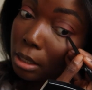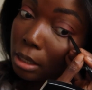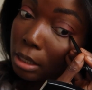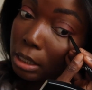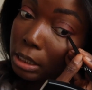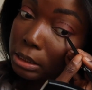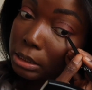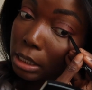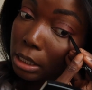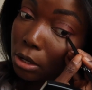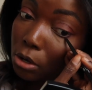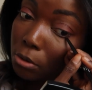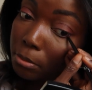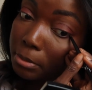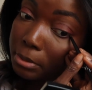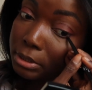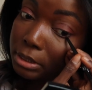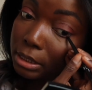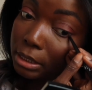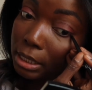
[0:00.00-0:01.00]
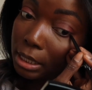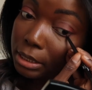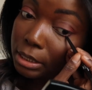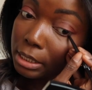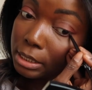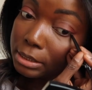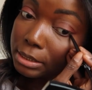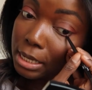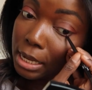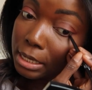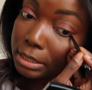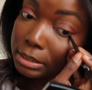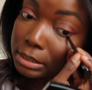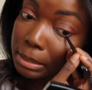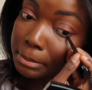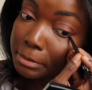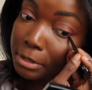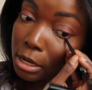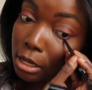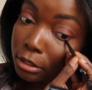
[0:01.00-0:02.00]
And it's like almost in like the exact
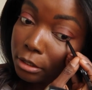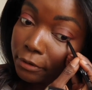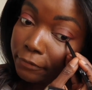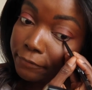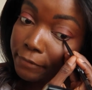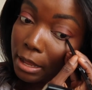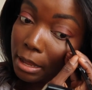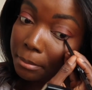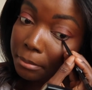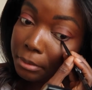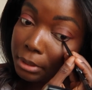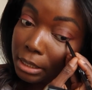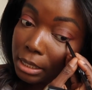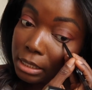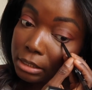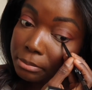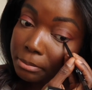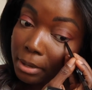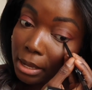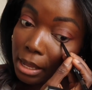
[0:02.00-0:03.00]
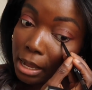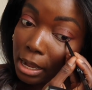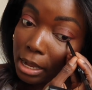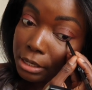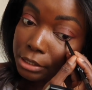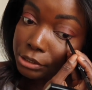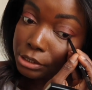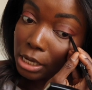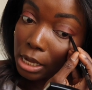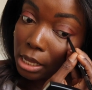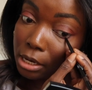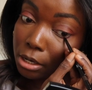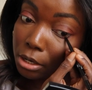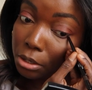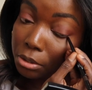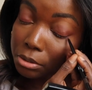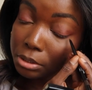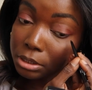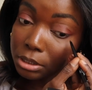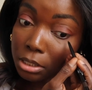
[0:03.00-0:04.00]
same color family as my
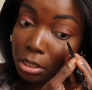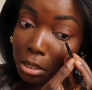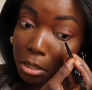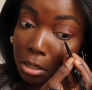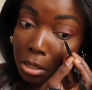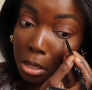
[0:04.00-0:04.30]
eyeshadows.